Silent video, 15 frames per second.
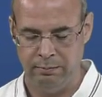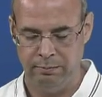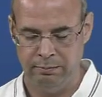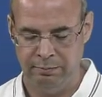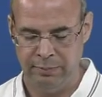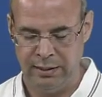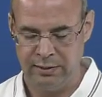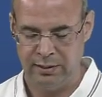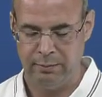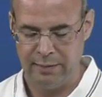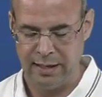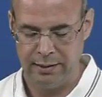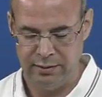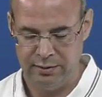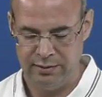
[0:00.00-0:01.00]
better
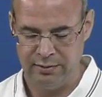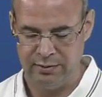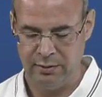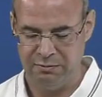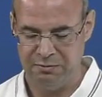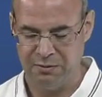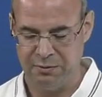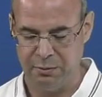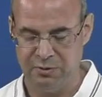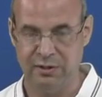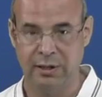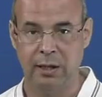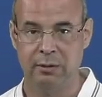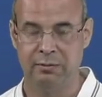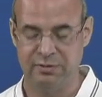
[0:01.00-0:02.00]
manners for
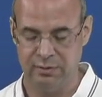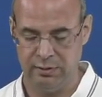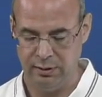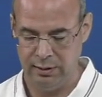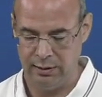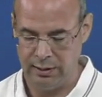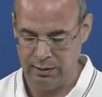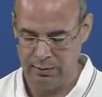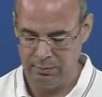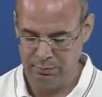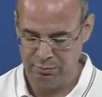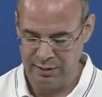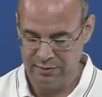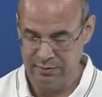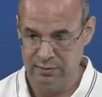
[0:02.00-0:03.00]
themselves. Again,
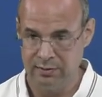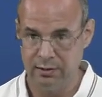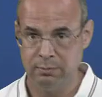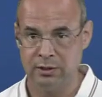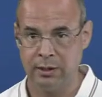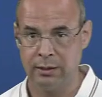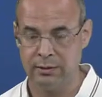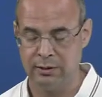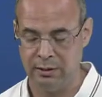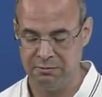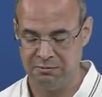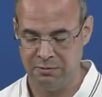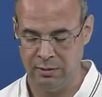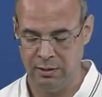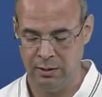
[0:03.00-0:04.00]
present
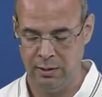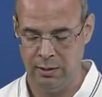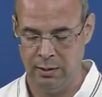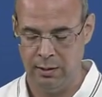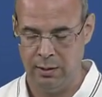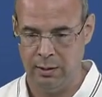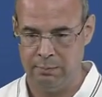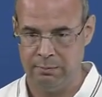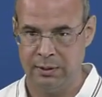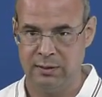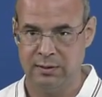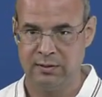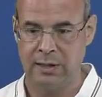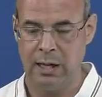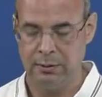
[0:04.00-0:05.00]
subjunctive, but
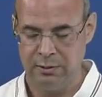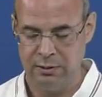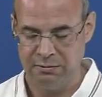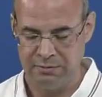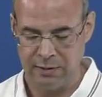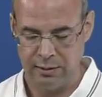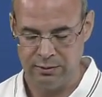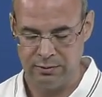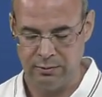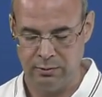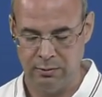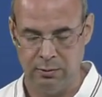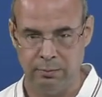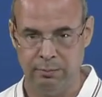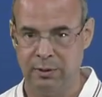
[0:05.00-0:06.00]
it's
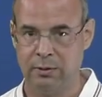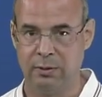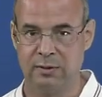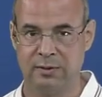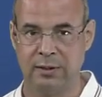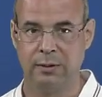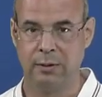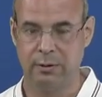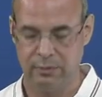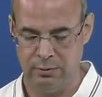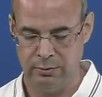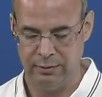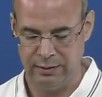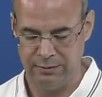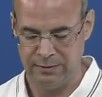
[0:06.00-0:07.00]
counterfactual because they're not
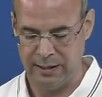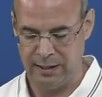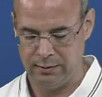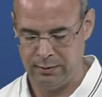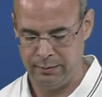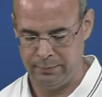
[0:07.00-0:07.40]
doing that.